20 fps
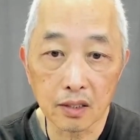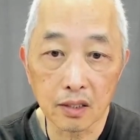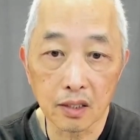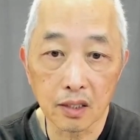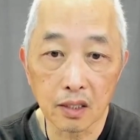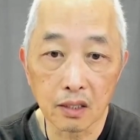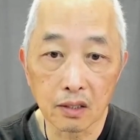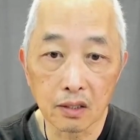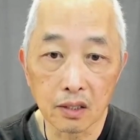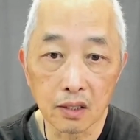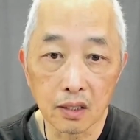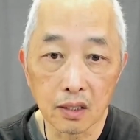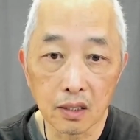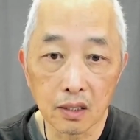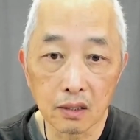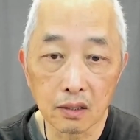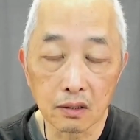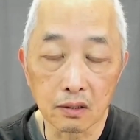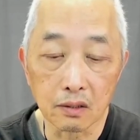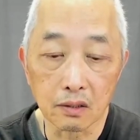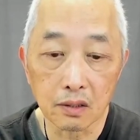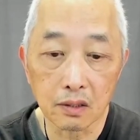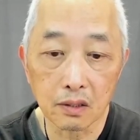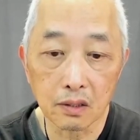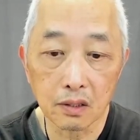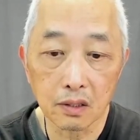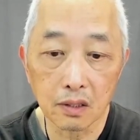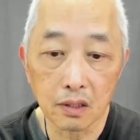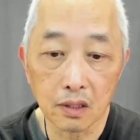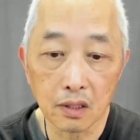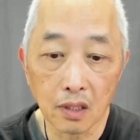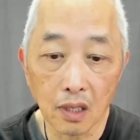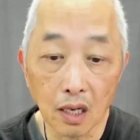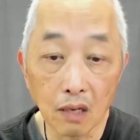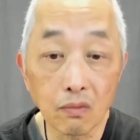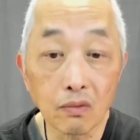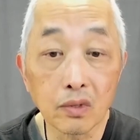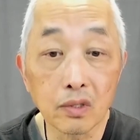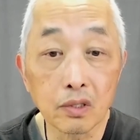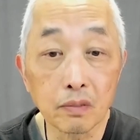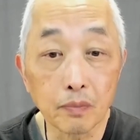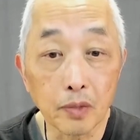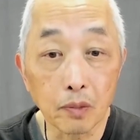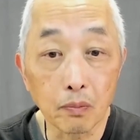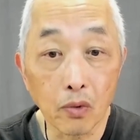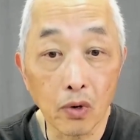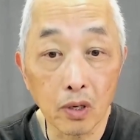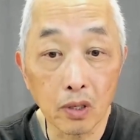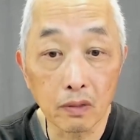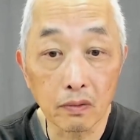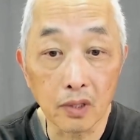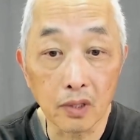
I want to be part of that. I just want to earn it.